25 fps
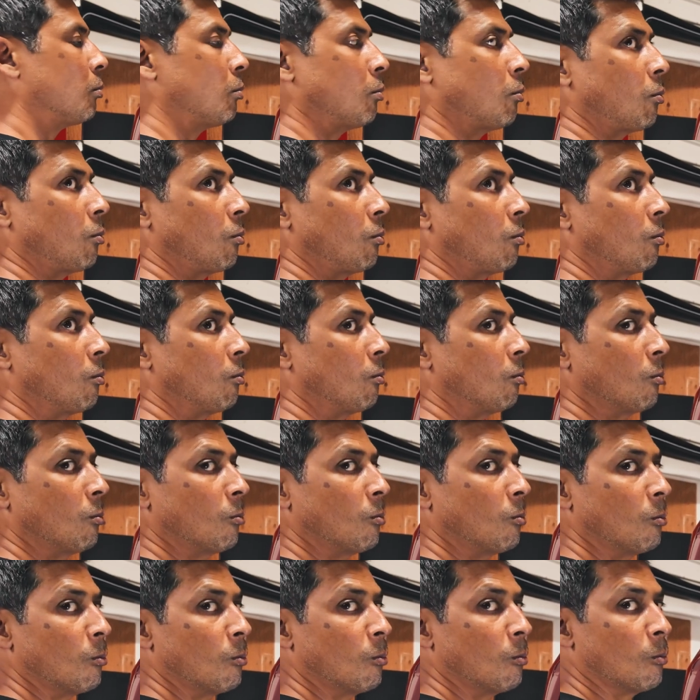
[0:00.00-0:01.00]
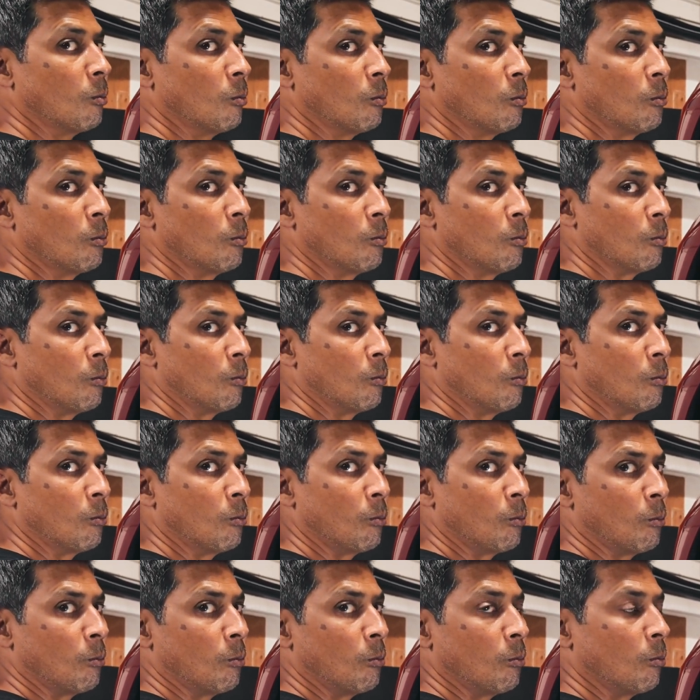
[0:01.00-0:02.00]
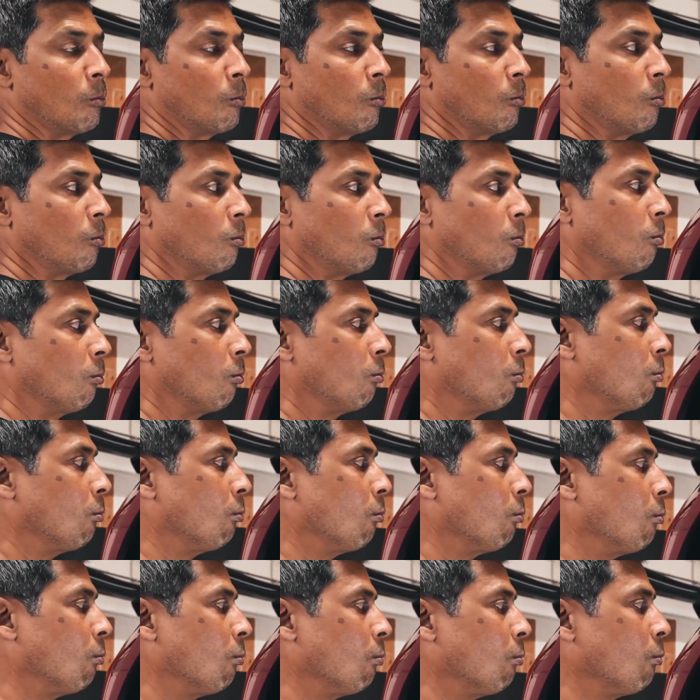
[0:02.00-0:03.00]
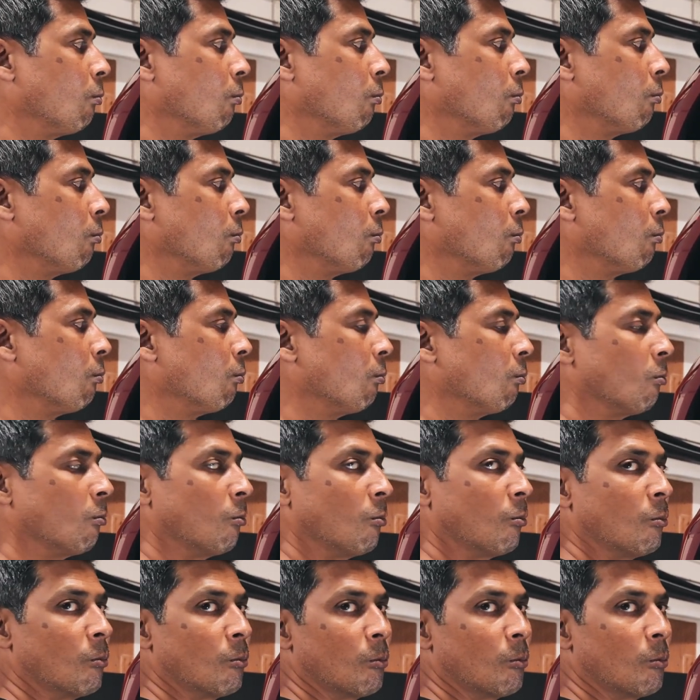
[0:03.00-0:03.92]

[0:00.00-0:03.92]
(no one is talking)